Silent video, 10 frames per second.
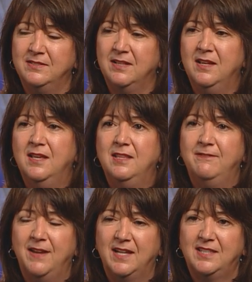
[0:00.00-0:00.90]
as the
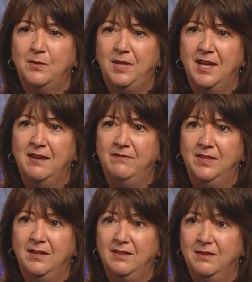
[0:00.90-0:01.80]
fact that we have
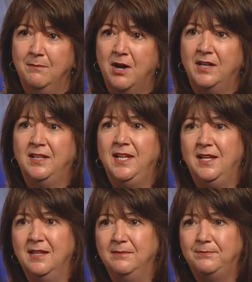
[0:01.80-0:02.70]
the
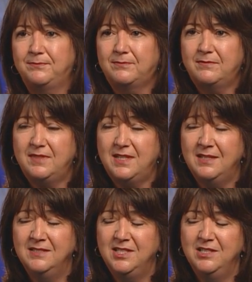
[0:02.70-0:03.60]
modeling and,
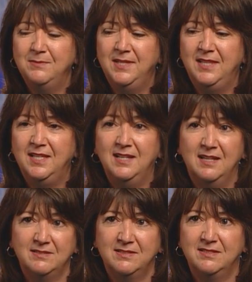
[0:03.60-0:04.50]
the
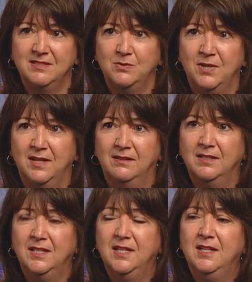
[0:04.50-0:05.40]
analysis as well.
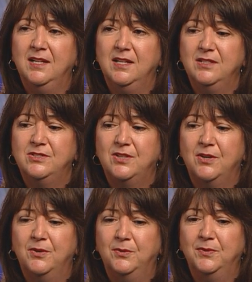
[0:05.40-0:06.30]

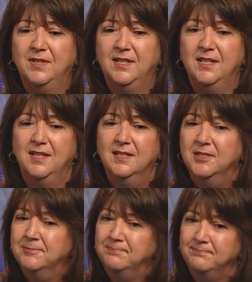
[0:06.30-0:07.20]
So,
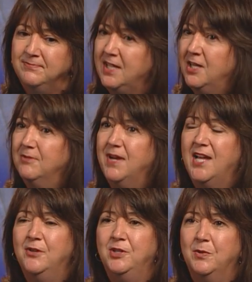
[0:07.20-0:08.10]
I
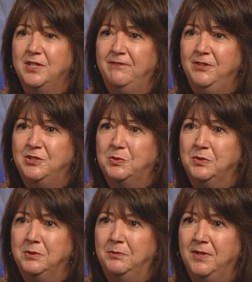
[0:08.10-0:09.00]
don't know what the future
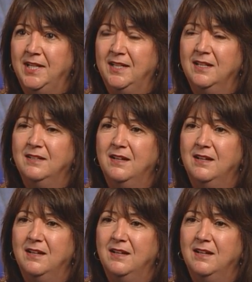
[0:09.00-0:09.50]
will bring.